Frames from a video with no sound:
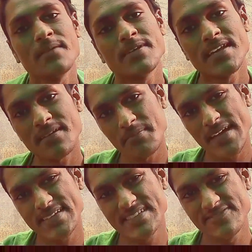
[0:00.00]
I'm getting a
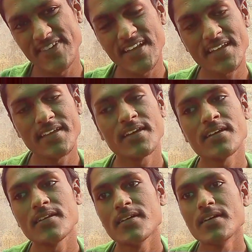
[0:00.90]
mixed feeling
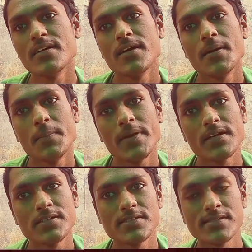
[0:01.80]
here,
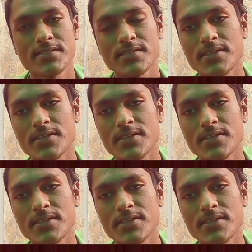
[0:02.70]
because